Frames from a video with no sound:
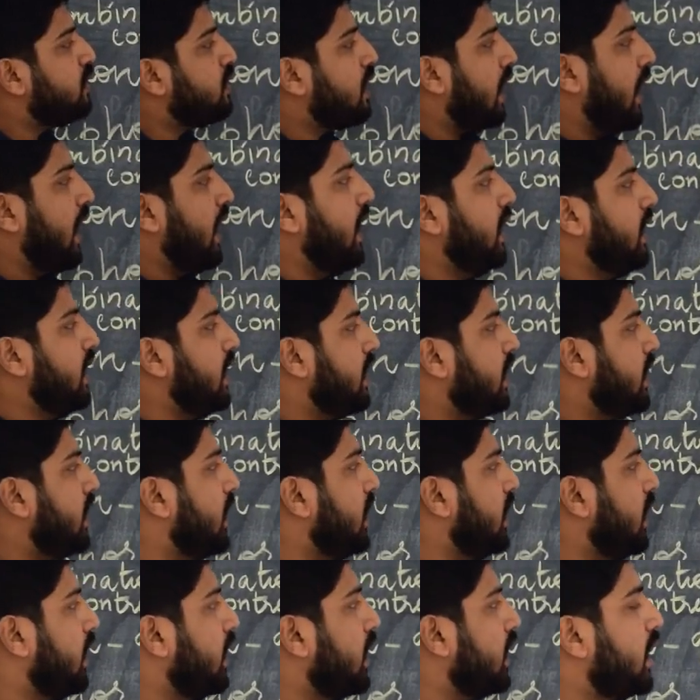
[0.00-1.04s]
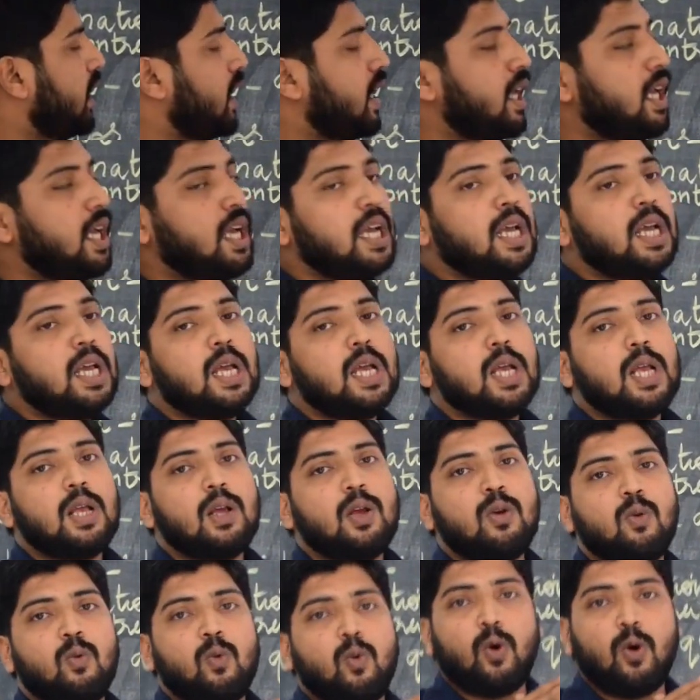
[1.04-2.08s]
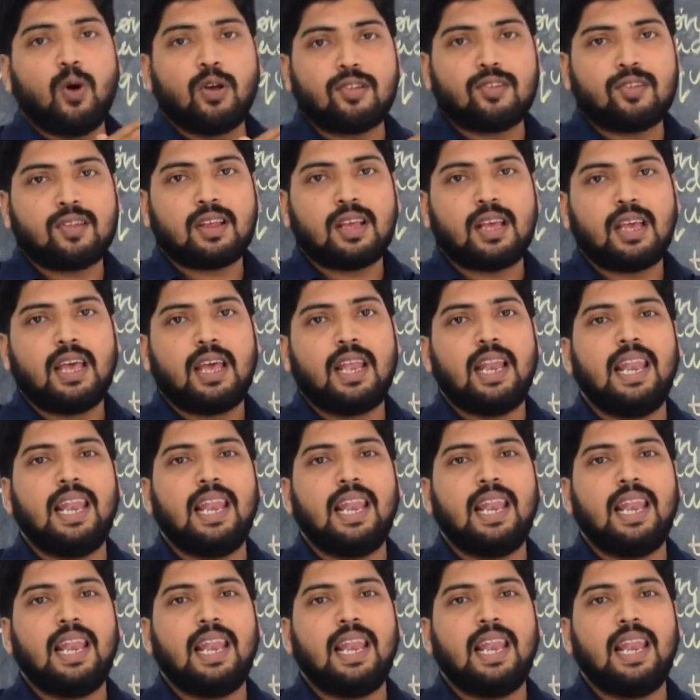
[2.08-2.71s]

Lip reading: tiger was